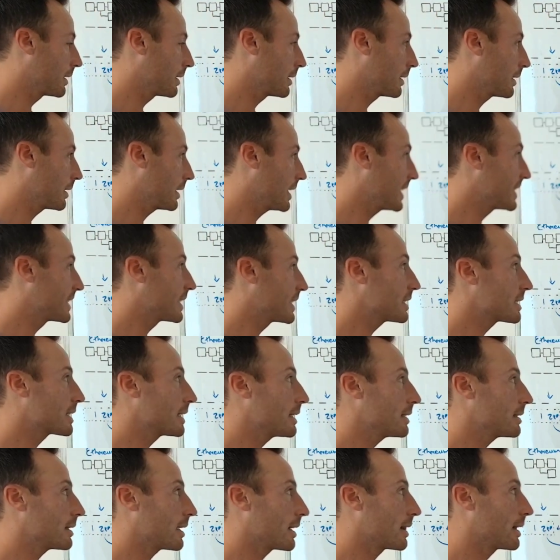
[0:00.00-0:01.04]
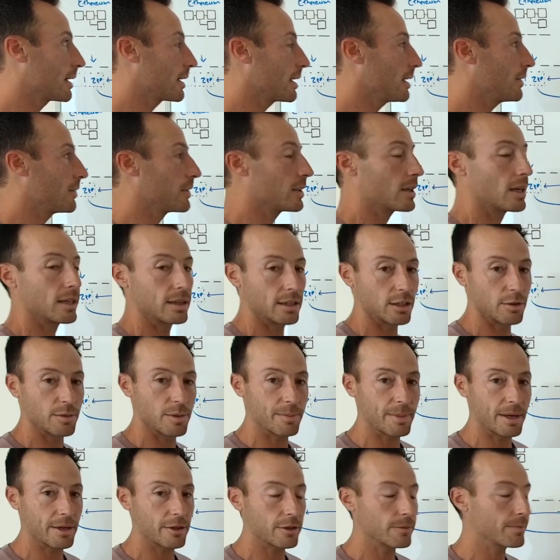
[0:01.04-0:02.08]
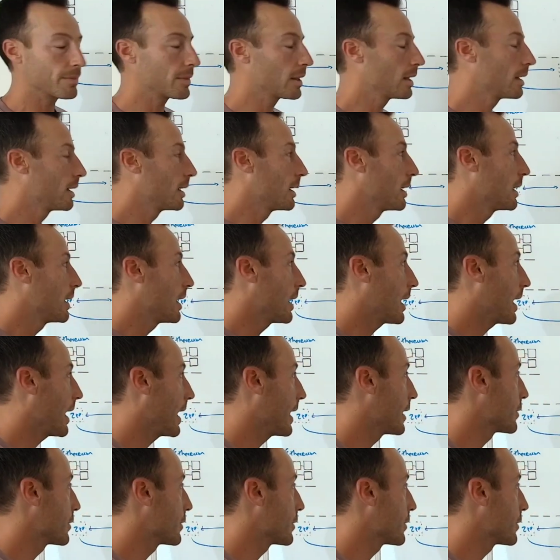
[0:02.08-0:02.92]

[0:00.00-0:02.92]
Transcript: It does get, I think, even a little bit better. And